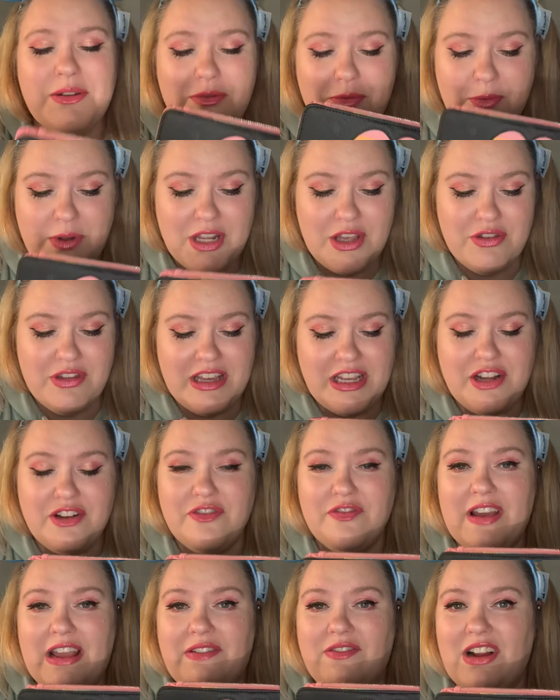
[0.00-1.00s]
do you think your
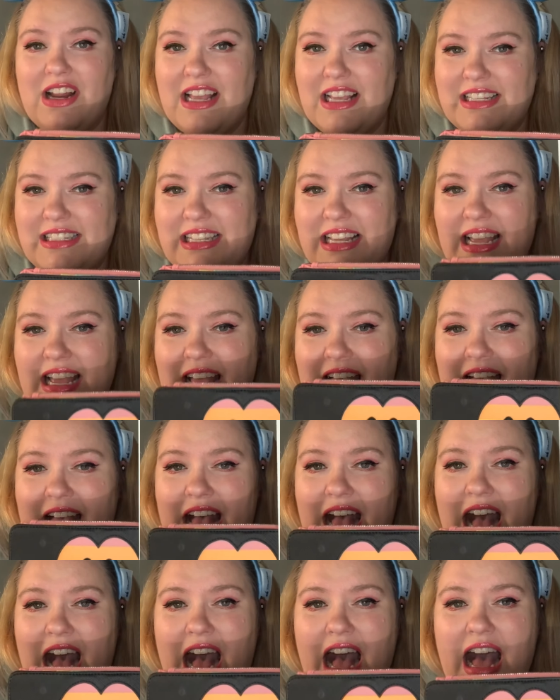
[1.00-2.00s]
favorite is?
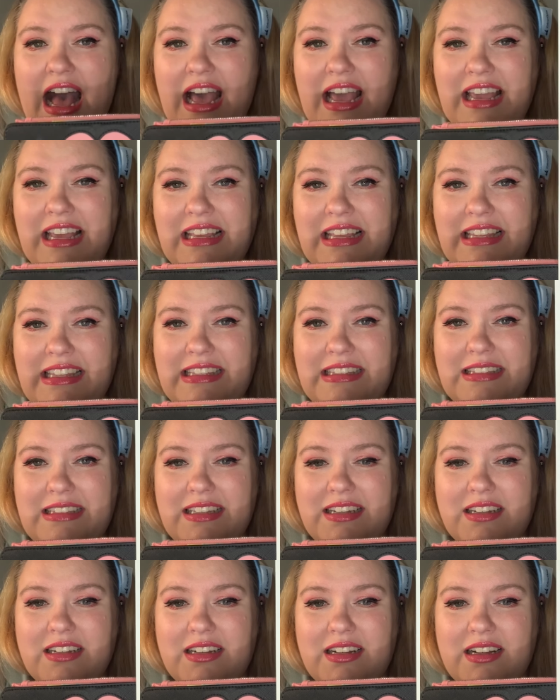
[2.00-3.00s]
I'm
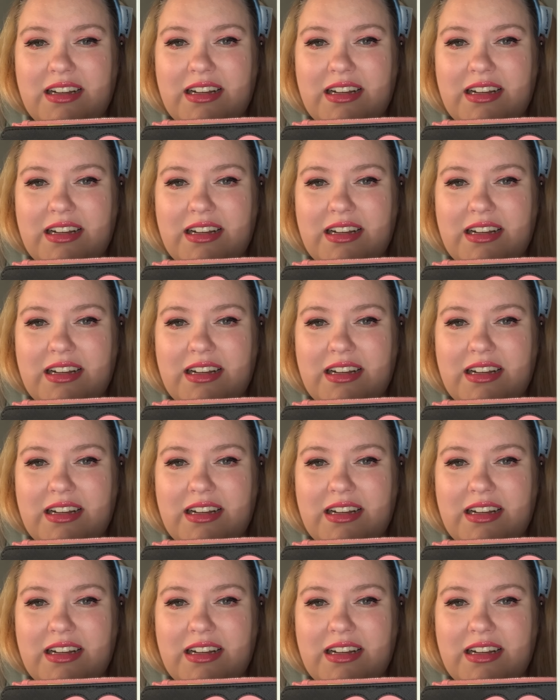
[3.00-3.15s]
going